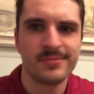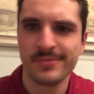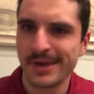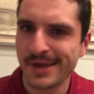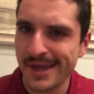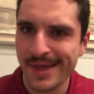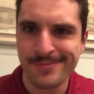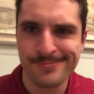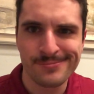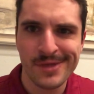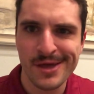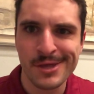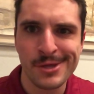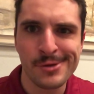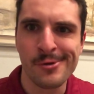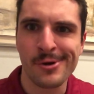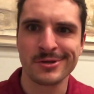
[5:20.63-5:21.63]
Again,
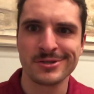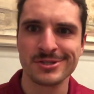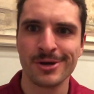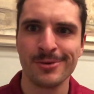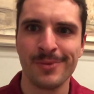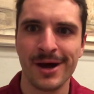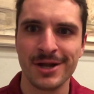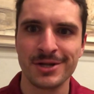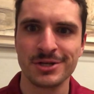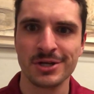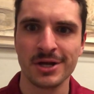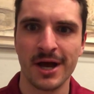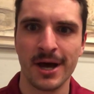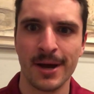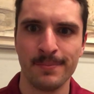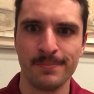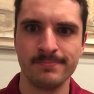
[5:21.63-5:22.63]
thank you all so much.
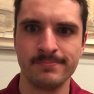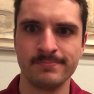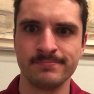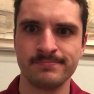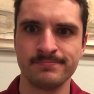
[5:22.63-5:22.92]
Um,